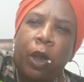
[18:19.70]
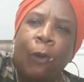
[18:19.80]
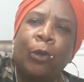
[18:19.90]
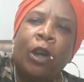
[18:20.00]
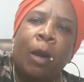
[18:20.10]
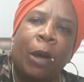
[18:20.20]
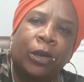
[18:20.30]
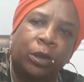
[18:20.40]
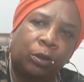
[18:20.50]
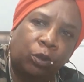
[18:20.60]
Where am I?
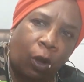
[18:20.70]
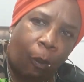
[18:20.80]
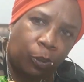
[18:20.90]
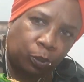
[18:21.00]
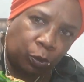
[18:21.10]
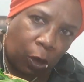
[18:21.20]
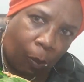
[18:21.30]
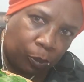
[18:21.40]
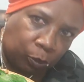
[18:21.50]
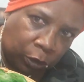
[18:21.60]

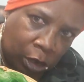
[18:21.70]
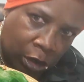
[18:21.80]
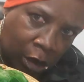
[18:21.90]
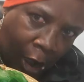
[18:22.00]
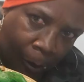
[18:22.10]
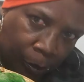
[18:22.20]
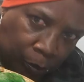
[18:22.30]
Look at that.